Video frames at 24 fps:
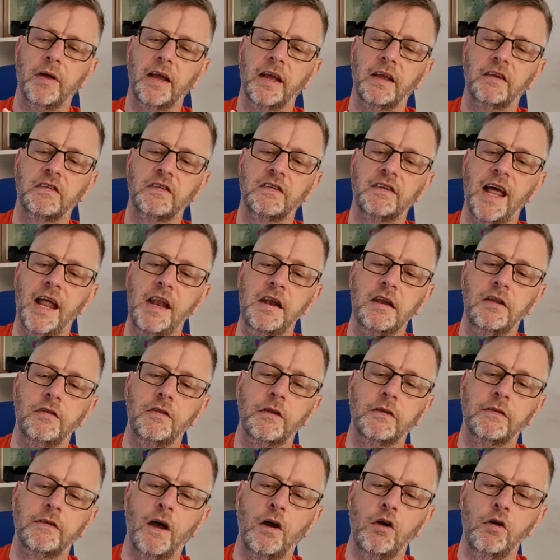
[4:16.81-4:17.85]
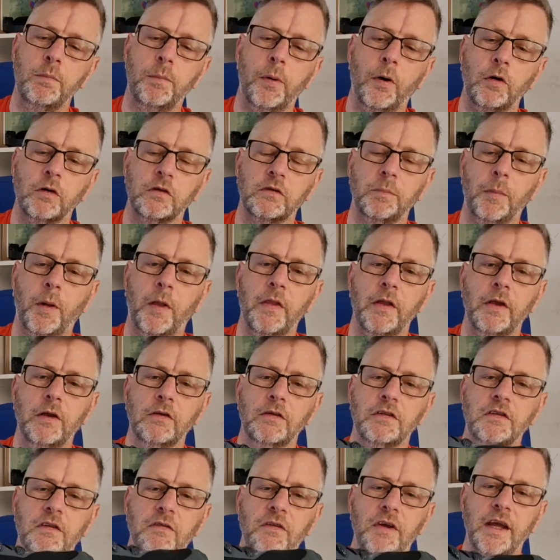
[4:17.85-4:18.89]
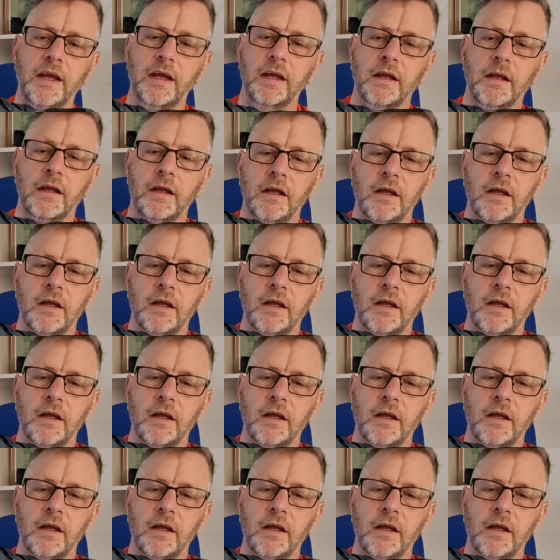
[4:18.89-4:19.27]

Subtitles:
extended the toe box by the looks of it